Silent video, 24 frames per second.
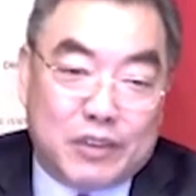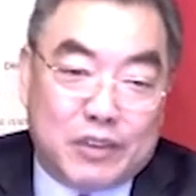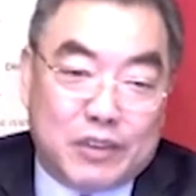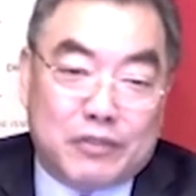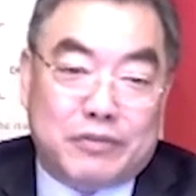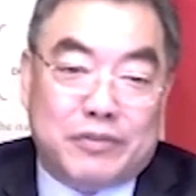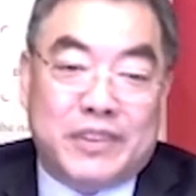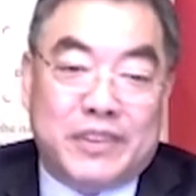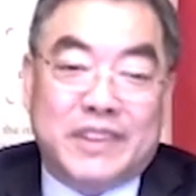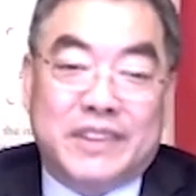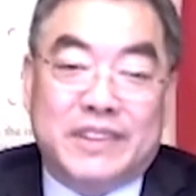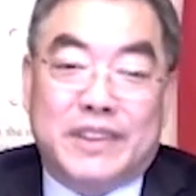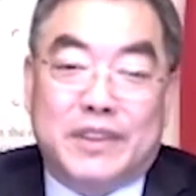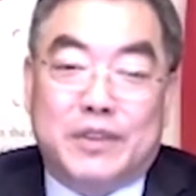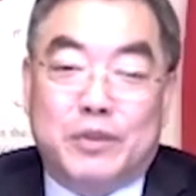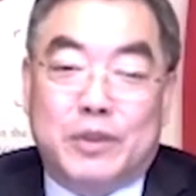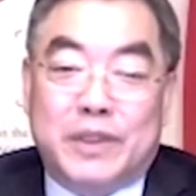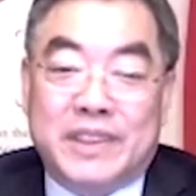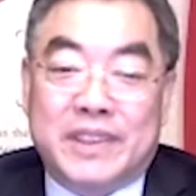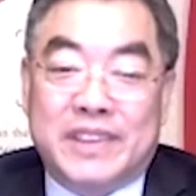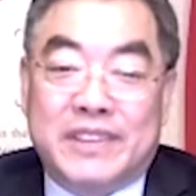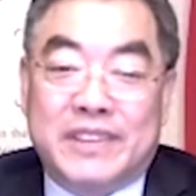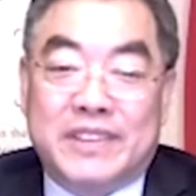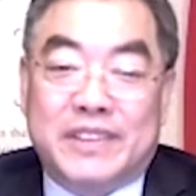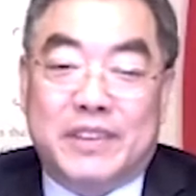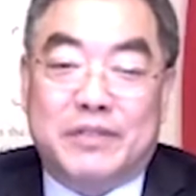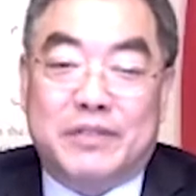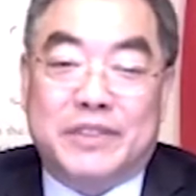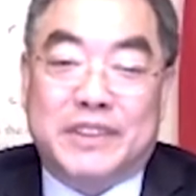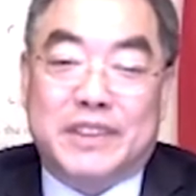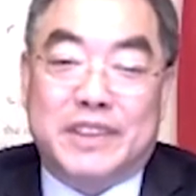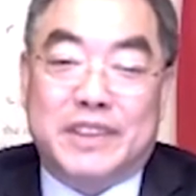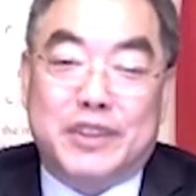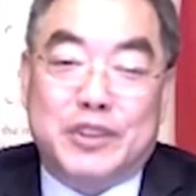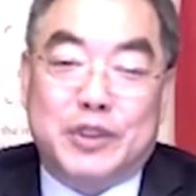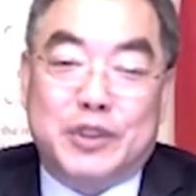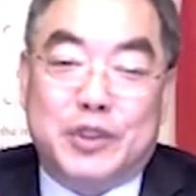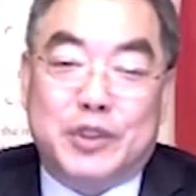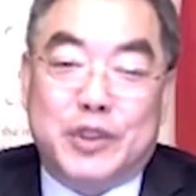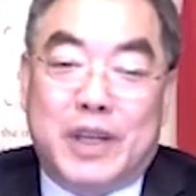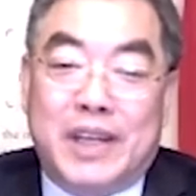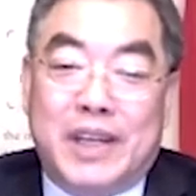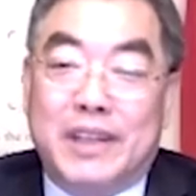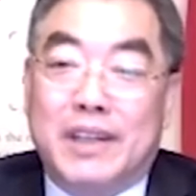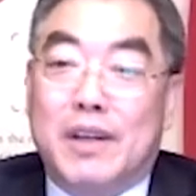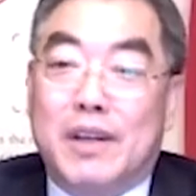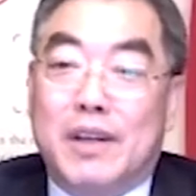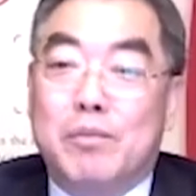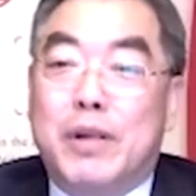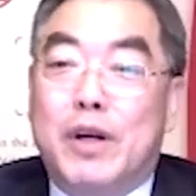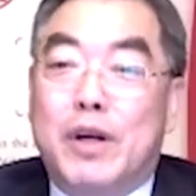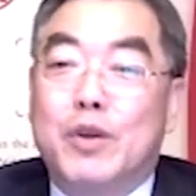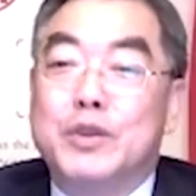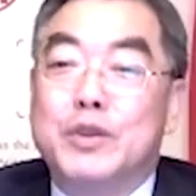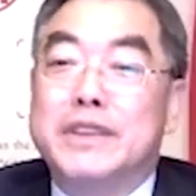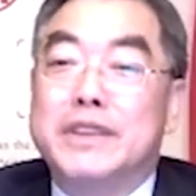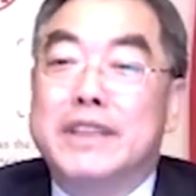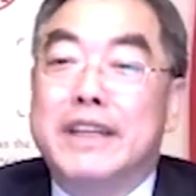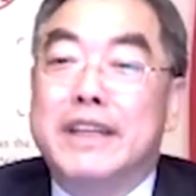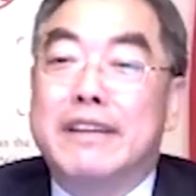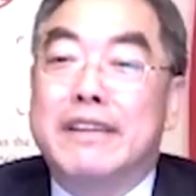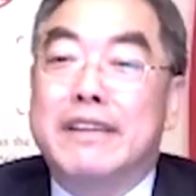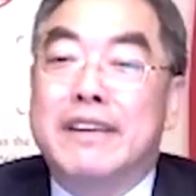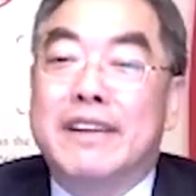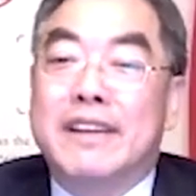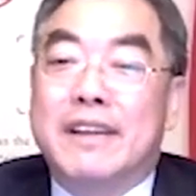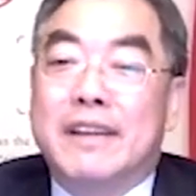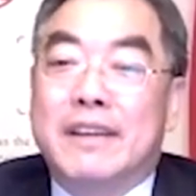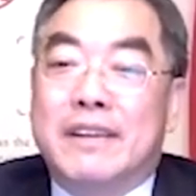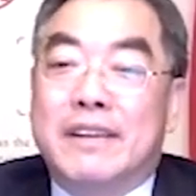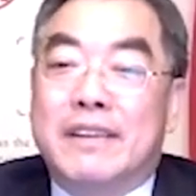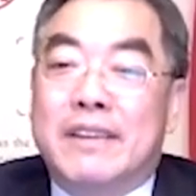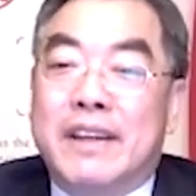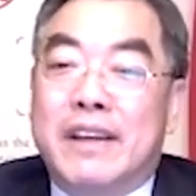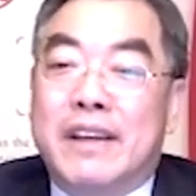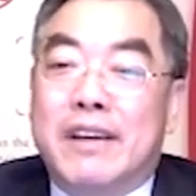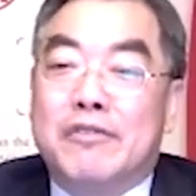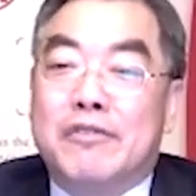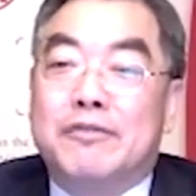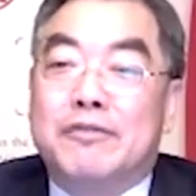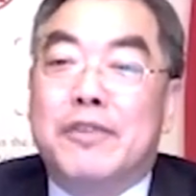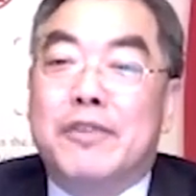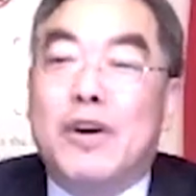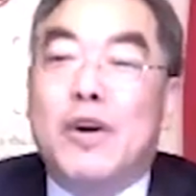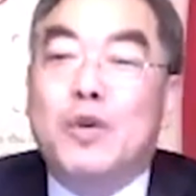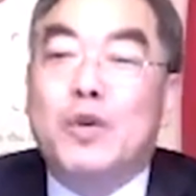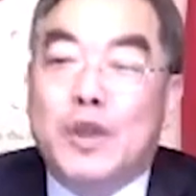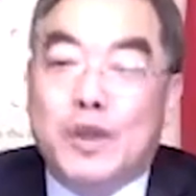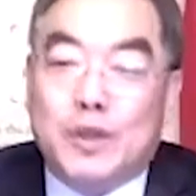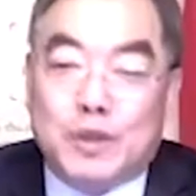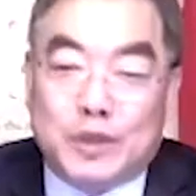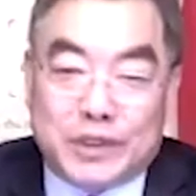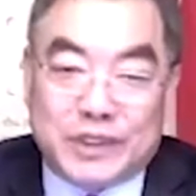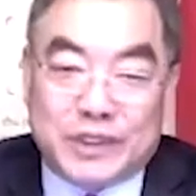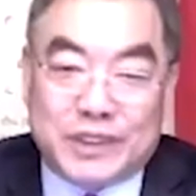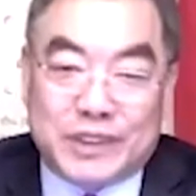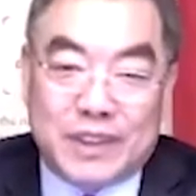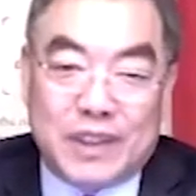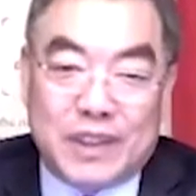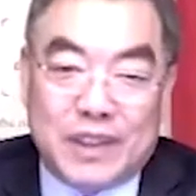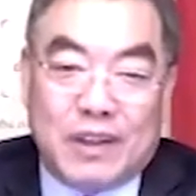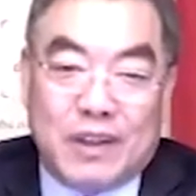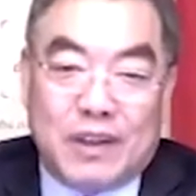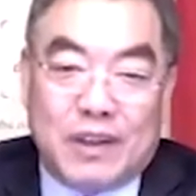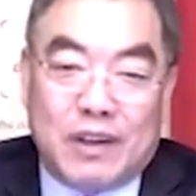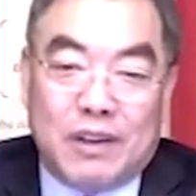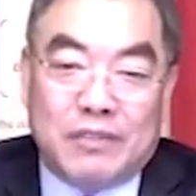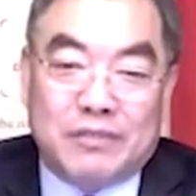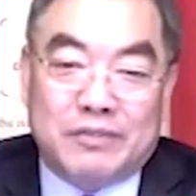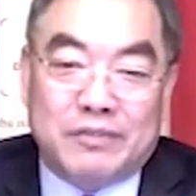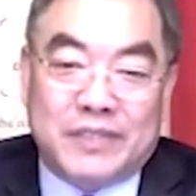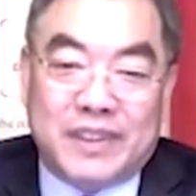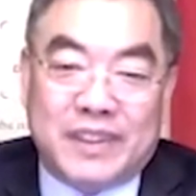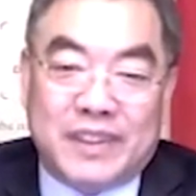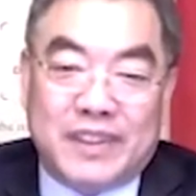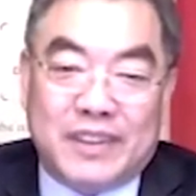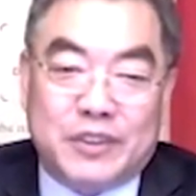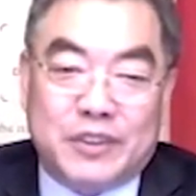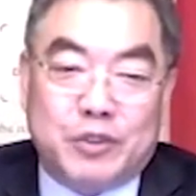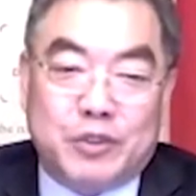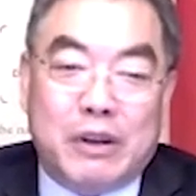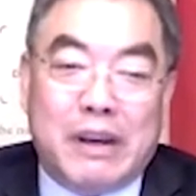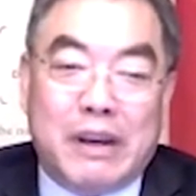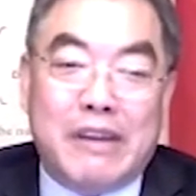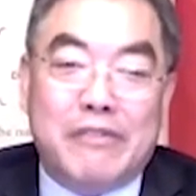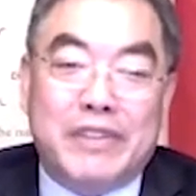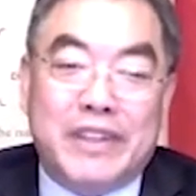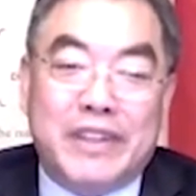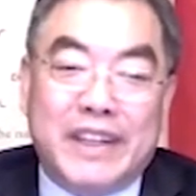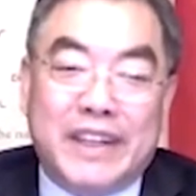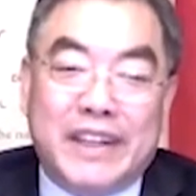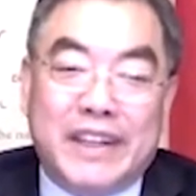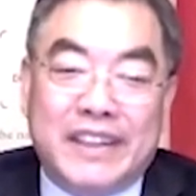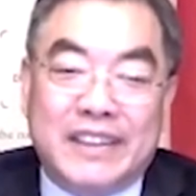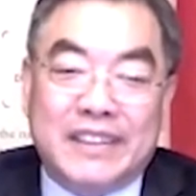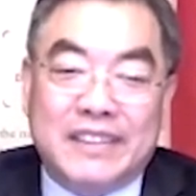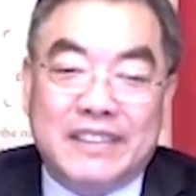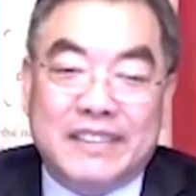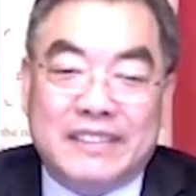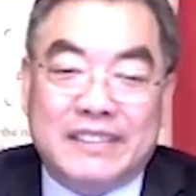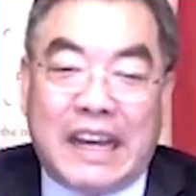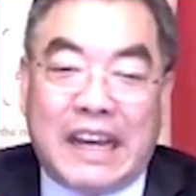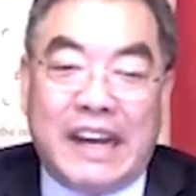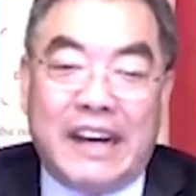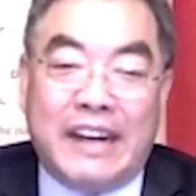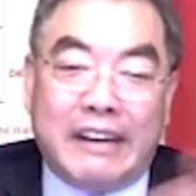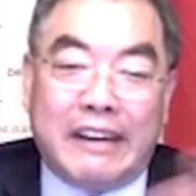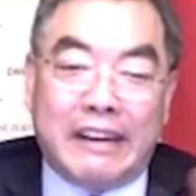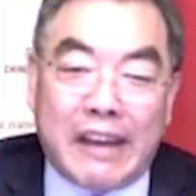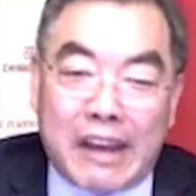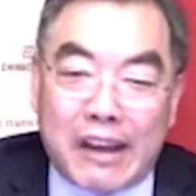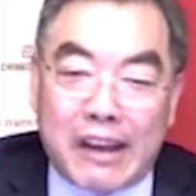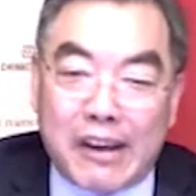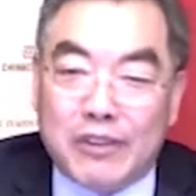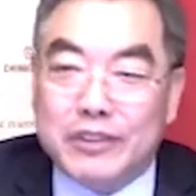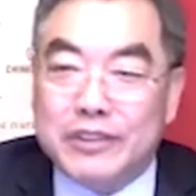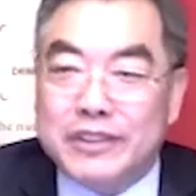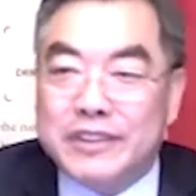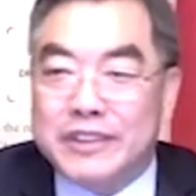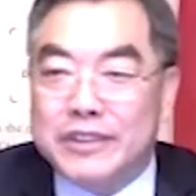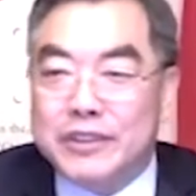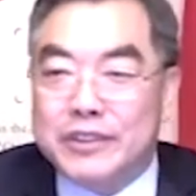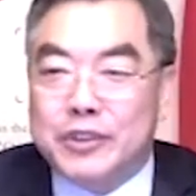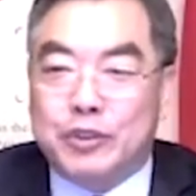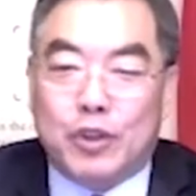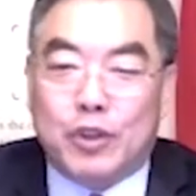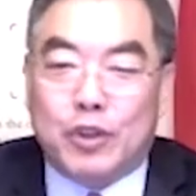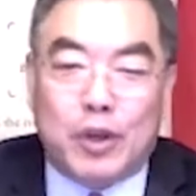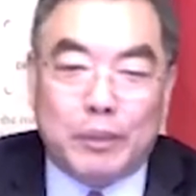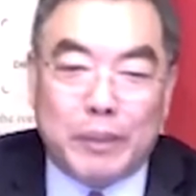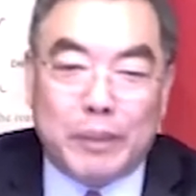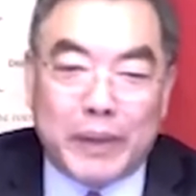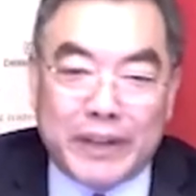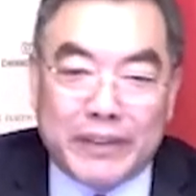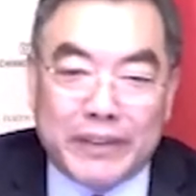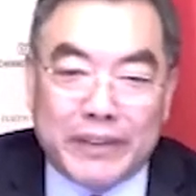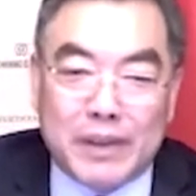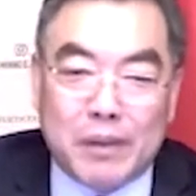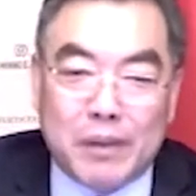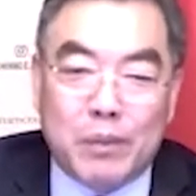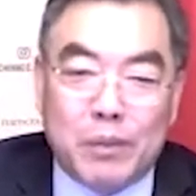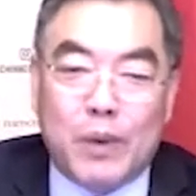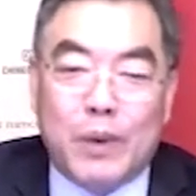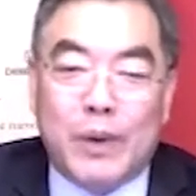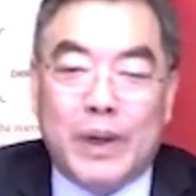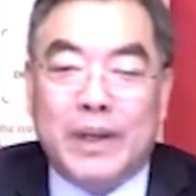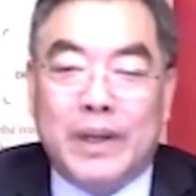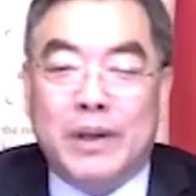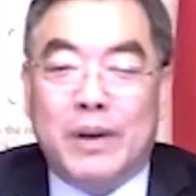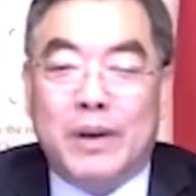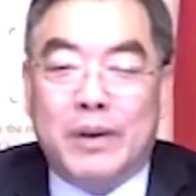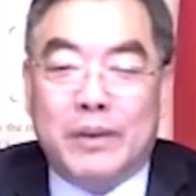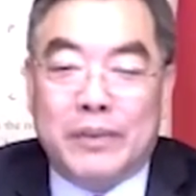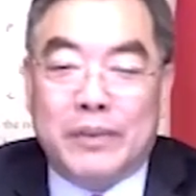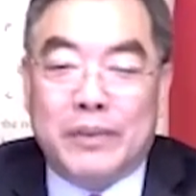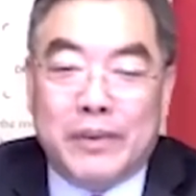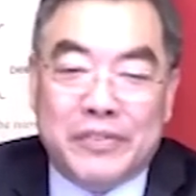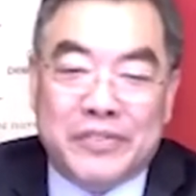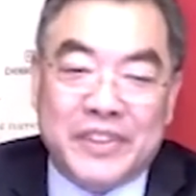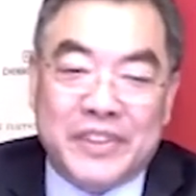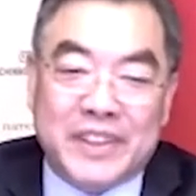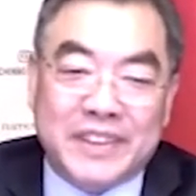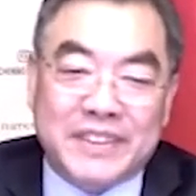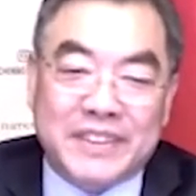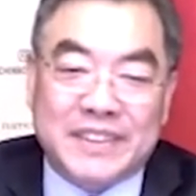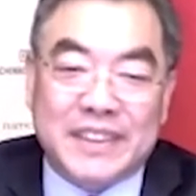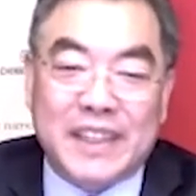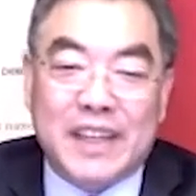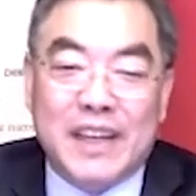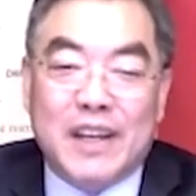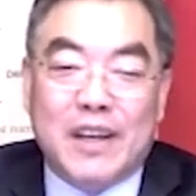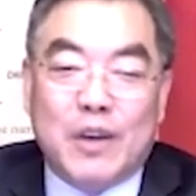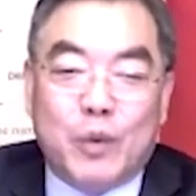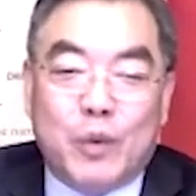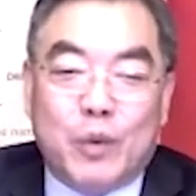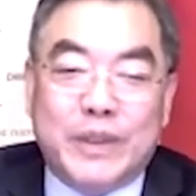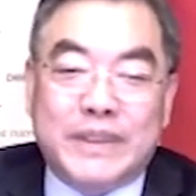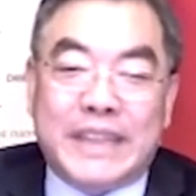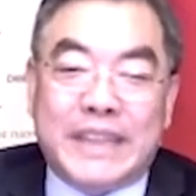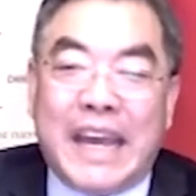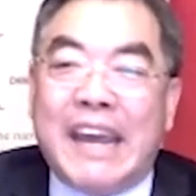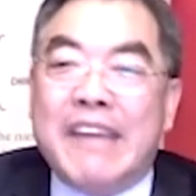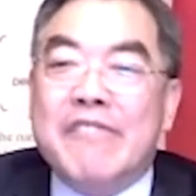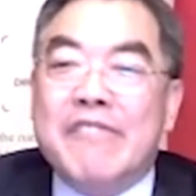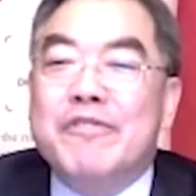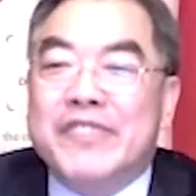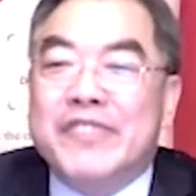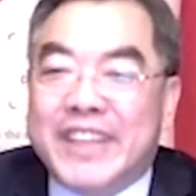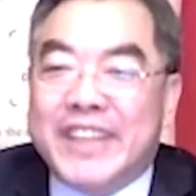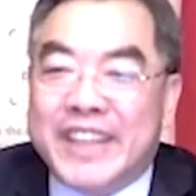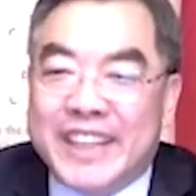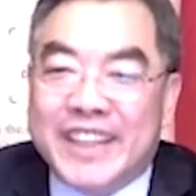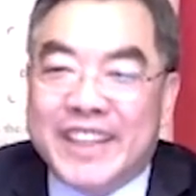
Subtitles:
friends and relatives in China posting their photos of traveling, dining out, shopping in the mall, and all those things with envy.